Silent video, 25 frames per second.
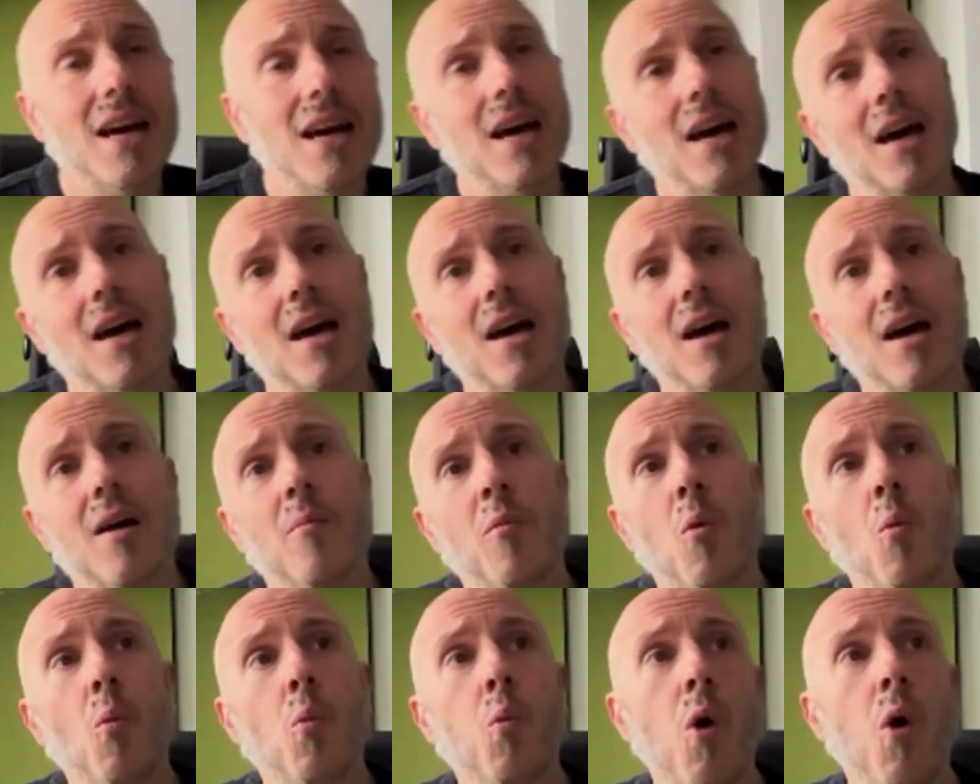
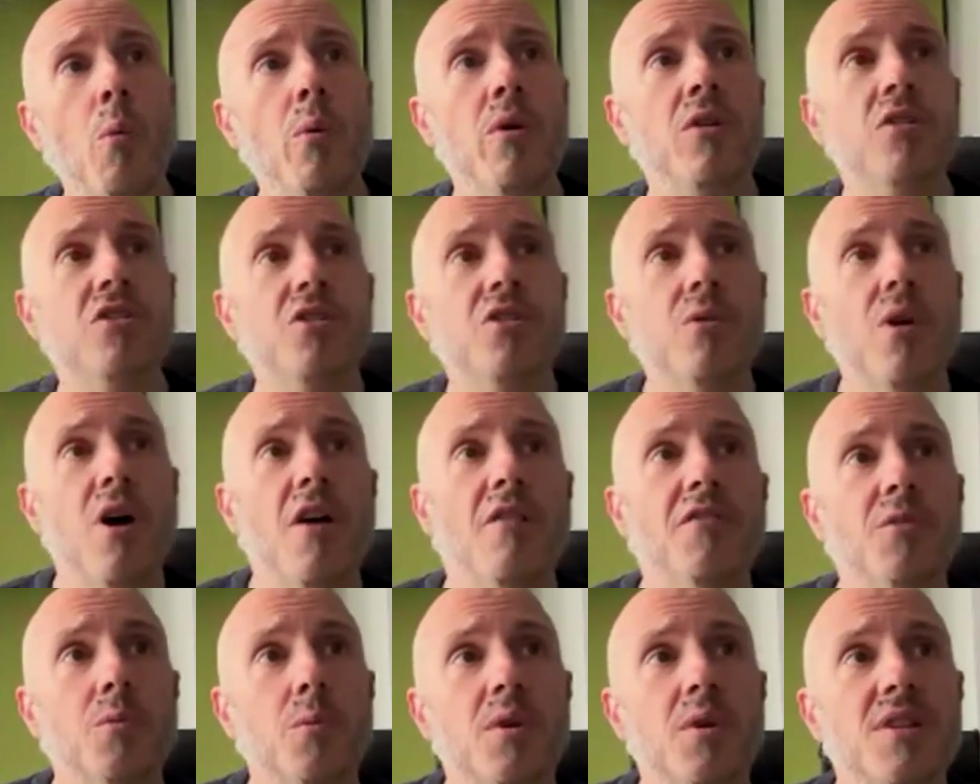Um, what we'll do
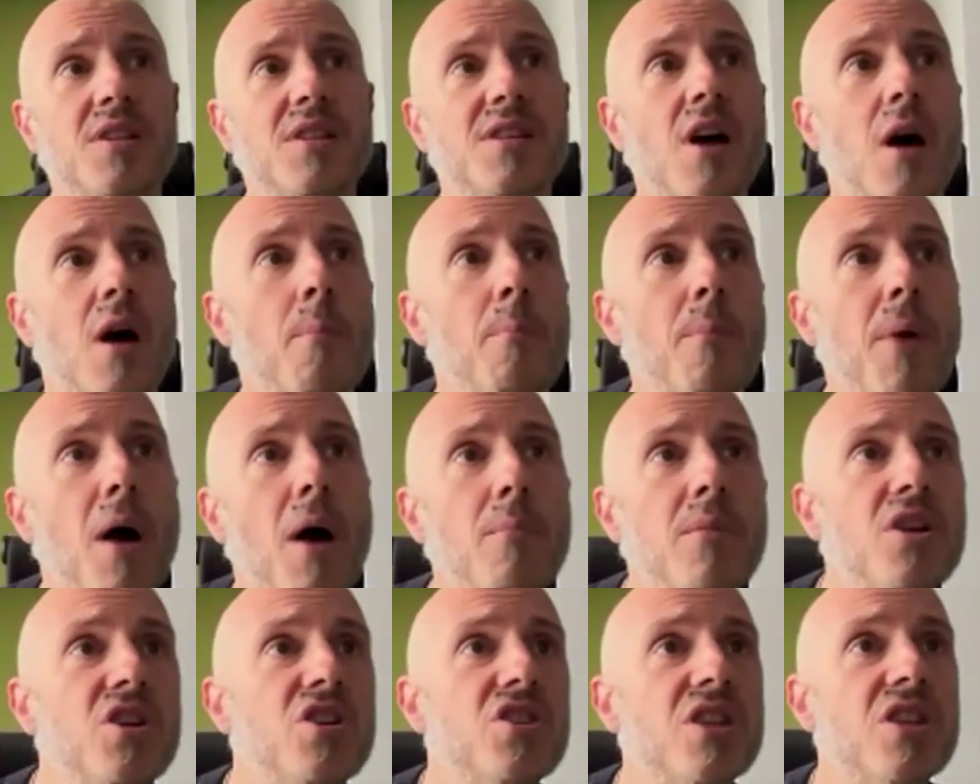afterwards is I'll
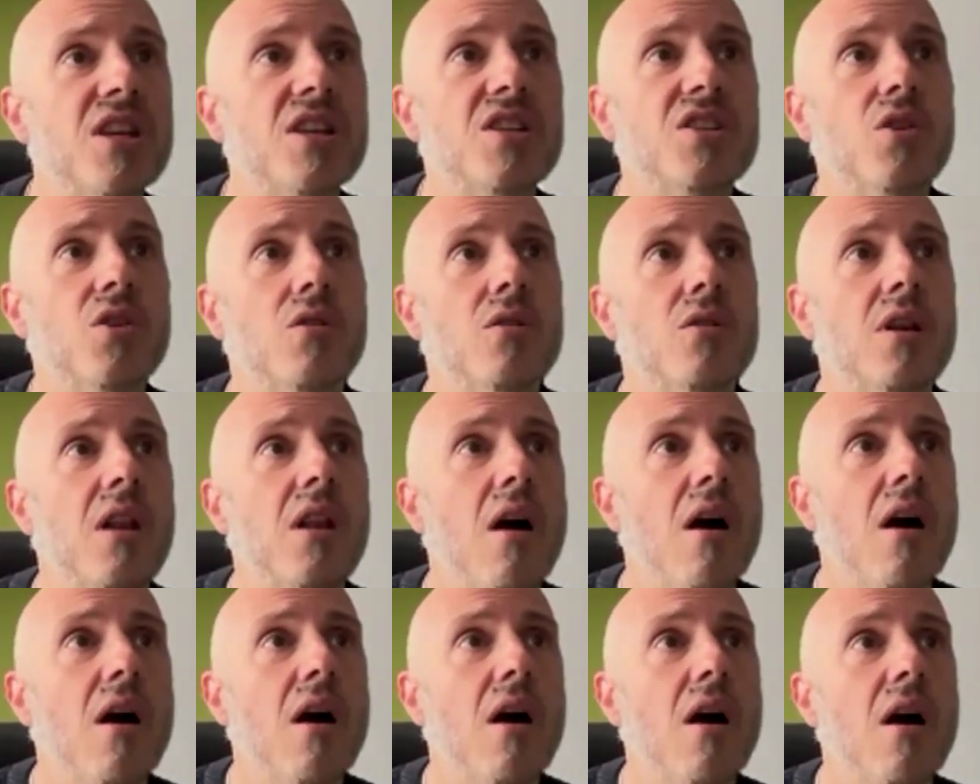publish this
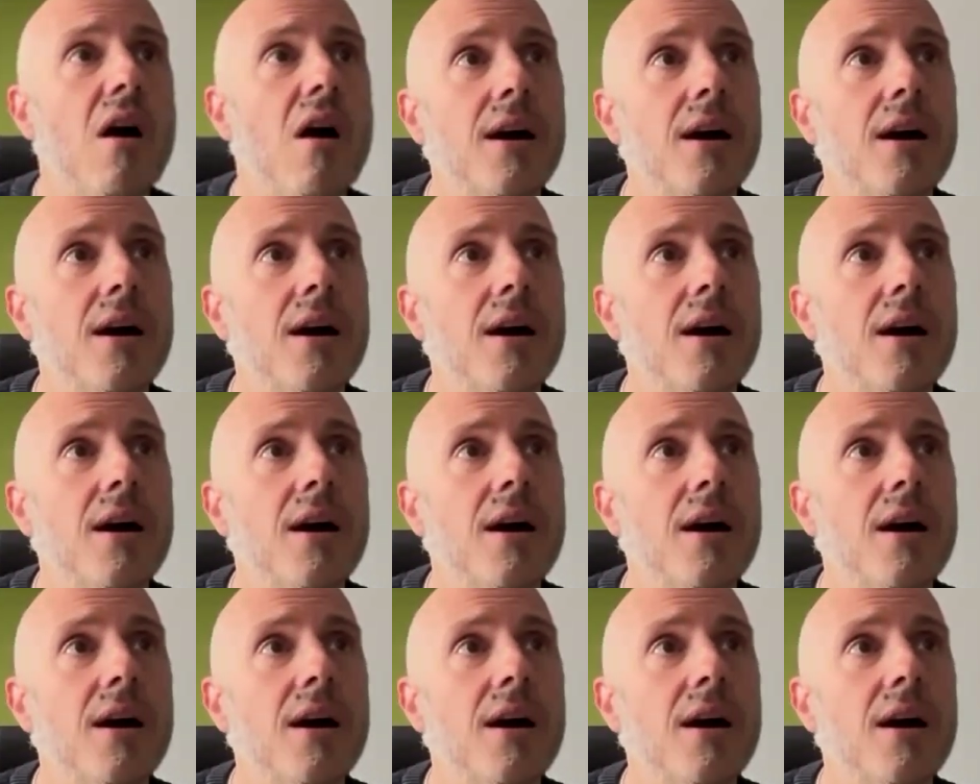online.